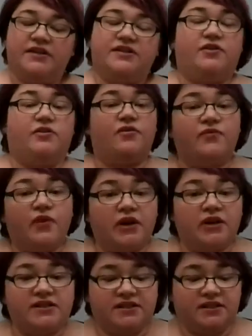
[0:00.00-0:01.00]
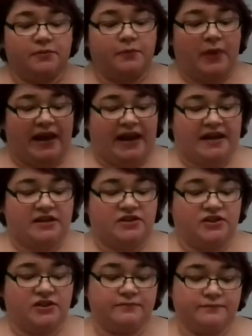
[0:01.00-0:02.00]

So the first page,